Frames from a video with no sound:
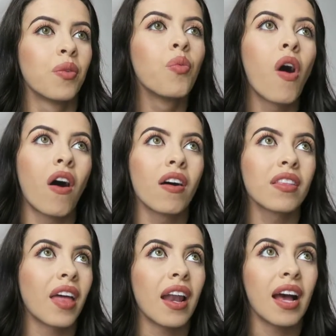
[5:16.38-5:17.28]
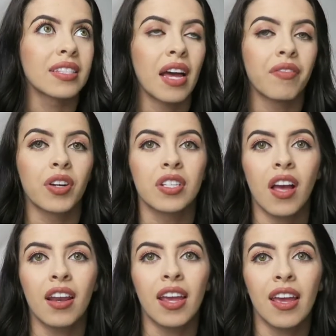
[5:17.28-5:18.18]
wall that has that verse
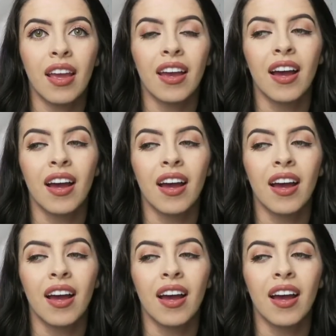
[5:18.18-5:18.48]
on it.